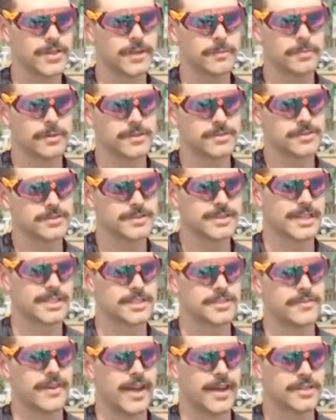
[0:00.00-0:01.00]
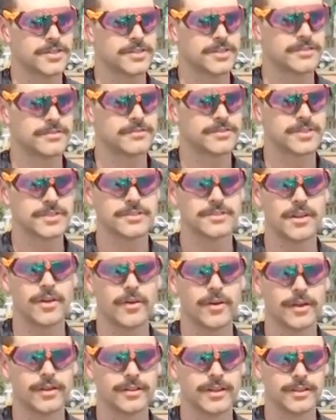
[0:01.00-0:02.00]
get personal satisfaction just
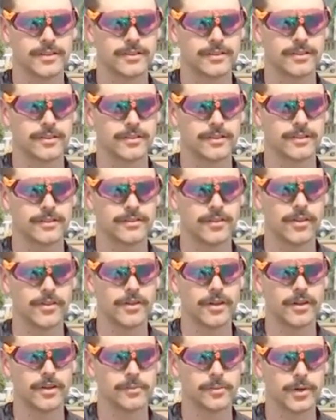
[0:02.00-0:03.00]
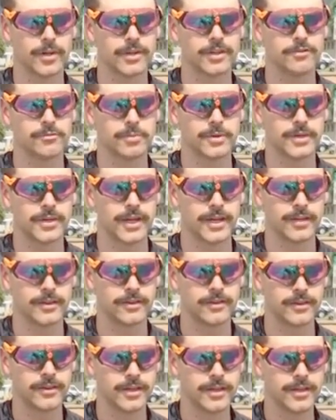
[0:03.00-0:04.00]
knowing that all the hard work you've put
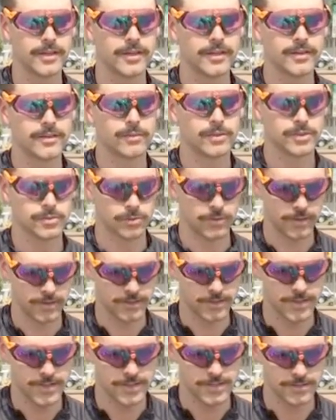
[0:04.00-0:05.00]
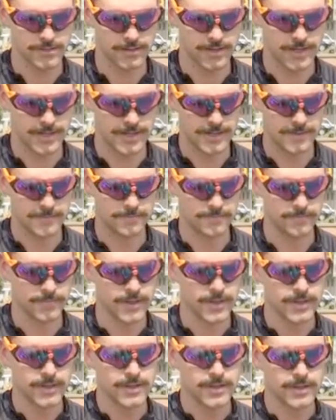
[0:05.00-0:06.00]
in was worth it.
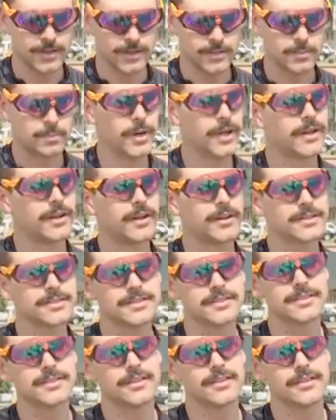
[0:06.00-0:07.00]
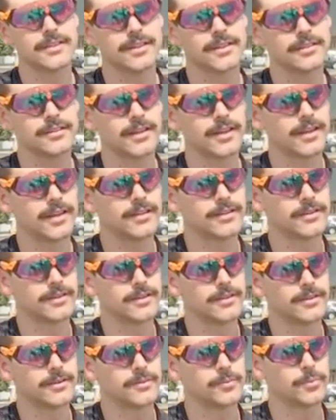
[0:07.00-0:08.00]
But honestly, the thing that
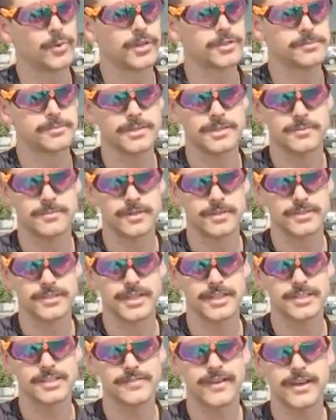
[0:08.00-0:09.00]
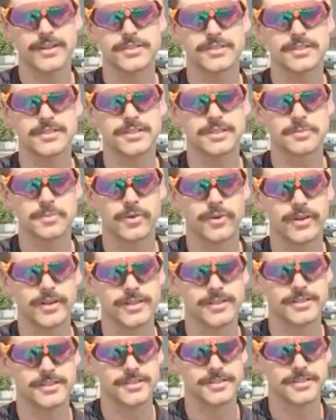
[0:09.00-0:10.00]
brings me the most satisfaction at this point
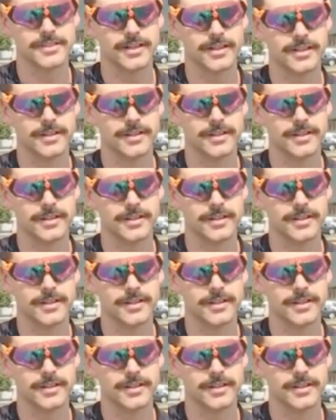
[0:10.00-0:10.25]
is